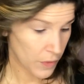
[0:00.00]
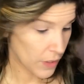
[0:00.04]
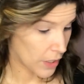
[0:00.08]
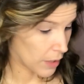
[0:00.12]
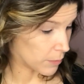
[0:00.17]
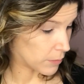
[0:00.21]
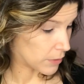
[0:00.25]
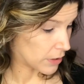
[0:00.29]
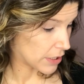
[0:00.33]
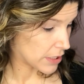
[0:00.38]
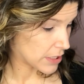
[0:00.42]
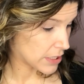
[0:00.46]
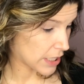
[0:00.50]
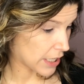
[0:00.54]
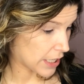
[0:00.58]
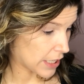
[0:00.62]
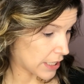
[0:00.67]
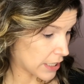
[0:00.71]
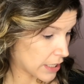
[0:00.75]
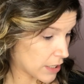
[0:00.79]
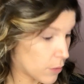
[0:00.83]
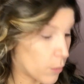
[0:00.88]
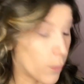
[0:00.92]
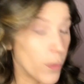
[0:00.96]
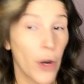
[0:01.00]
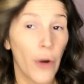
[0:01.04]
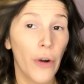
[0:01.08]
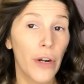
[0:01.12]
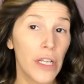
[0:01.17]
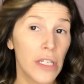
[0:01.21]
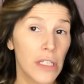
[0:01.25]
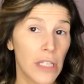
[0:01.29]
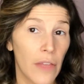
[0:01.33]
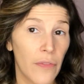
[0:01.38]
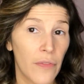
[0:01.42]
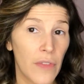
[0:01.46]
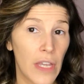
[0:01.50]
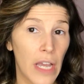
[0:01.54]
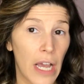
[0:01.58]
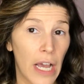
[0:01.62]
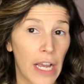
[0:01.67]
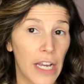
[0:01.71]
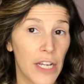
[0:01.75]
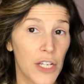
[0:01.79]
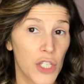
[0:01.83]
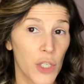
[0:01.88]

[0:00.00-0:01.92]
I'm gonna take, we already set the eye,